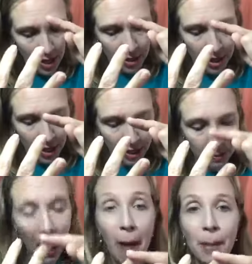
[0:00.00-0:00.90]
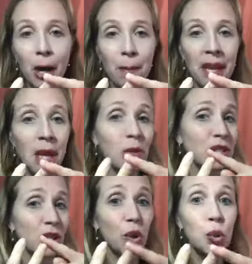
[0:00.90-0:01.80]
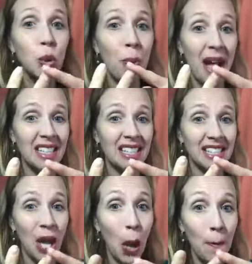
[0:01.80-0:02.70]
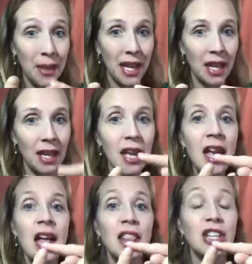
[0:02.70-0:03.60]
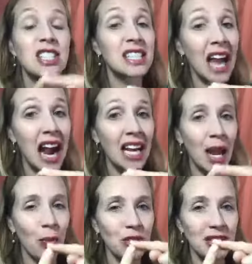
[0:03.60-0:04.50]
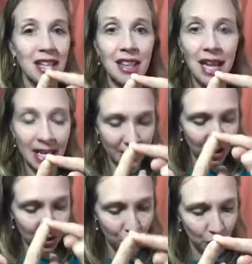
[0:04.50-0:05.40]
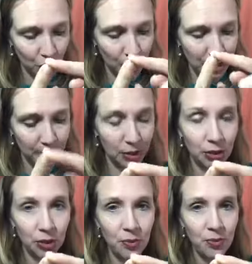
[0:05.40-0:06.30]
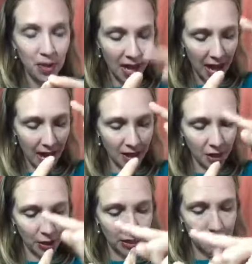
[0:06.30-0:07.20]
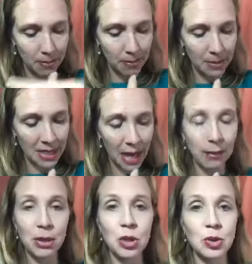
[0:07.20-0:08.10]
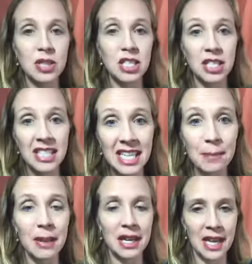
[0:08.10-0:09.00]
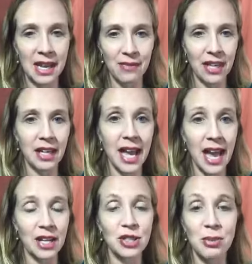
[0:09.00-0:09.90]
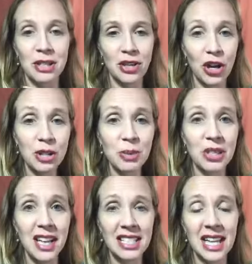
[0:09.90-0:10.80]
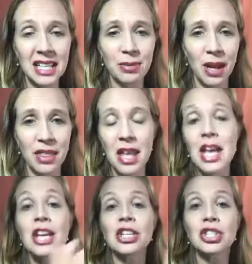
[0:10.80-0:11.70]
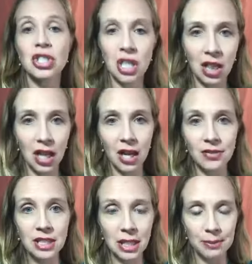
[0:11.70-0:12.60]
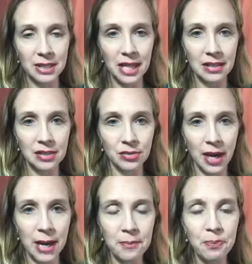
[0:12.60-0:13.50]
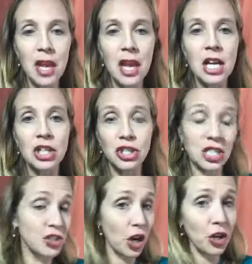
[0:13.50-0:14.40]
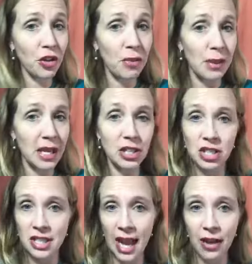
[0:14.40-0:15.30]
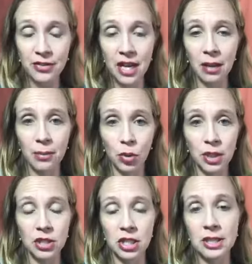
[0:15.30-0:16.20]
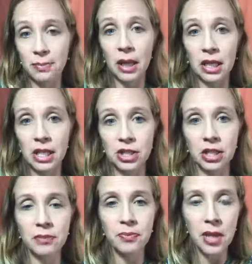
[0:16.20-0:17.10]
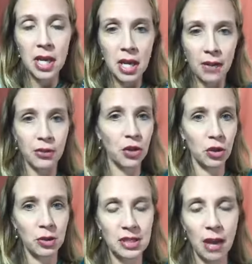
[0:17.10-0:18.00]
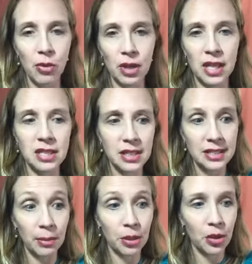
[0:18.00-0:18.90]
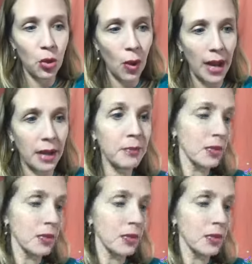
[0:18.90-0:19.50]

There is Pop Art Pink, which is a cool pastel pink. There's Skyline, which is a light turquoise blue. And there is Midnight Muse, which is a deep navy. Okay, so my daughter's birthday is next month. She loves lip scents, right? She's darker than me because she's half Samoan. She's Polynesian. If you don't know what Samoan is, it's similar to Hawaiian.